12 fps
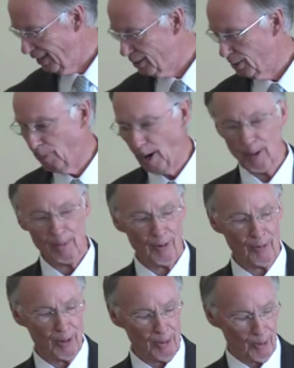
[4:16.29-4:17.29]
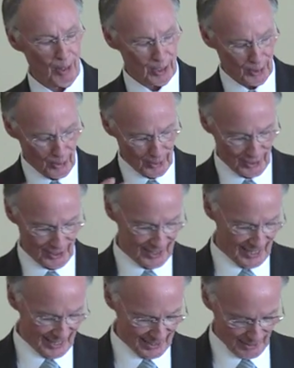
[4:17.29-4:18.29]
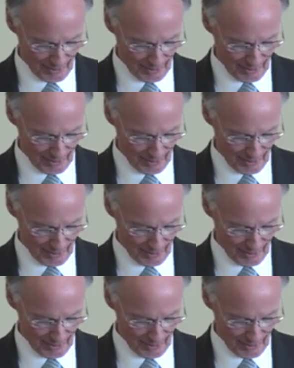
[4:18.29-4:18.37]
Department of Human Resources. Yes,